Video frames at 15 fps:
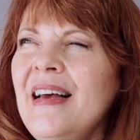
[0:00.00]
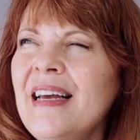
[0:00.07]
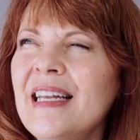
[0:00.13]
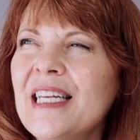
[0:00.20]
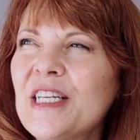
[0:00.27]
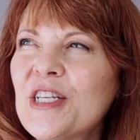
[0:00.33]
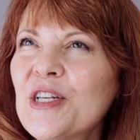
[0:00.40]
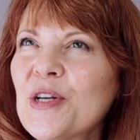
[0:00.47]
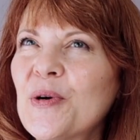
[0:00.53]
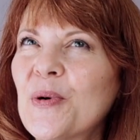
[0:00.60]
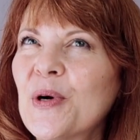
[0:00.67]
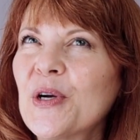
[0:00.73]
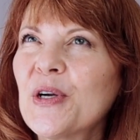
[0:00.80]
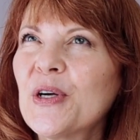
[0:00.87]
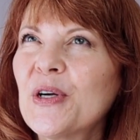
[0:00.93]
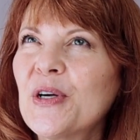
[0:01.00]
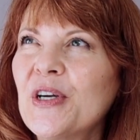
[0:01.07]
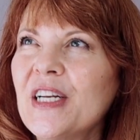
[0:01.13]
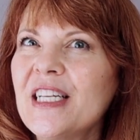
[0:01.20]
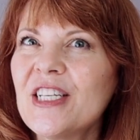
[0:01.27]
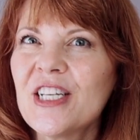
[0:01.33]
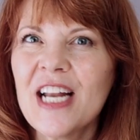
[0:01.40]
1.25 inches or
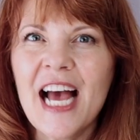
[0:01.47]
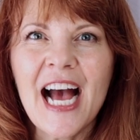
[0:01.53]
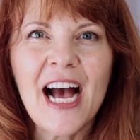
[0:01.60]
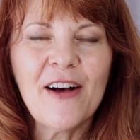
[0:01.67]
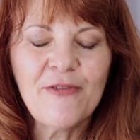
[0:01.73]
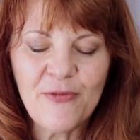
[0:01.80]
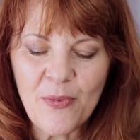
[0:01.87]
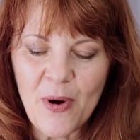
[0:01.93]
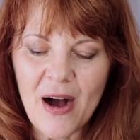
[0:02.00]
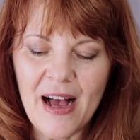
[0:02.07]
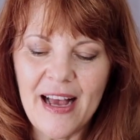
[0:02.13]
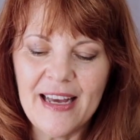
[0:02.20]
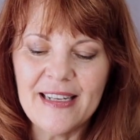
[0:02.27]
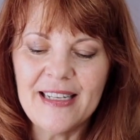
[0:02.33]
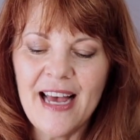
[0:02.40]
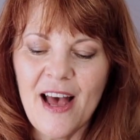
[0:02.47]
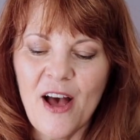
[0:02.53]
1.5 inches wide,